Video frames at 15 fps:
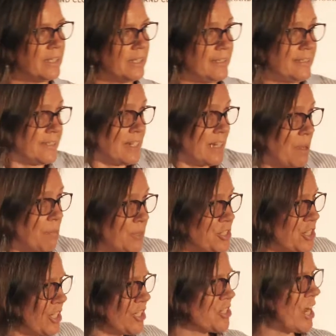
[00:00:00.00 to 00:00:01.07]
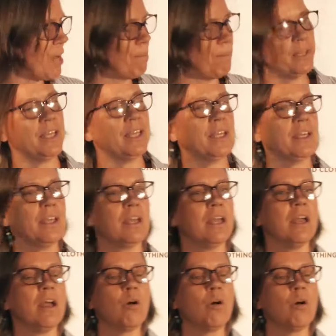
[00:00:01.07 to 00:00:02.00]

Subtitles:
Is climate change happening?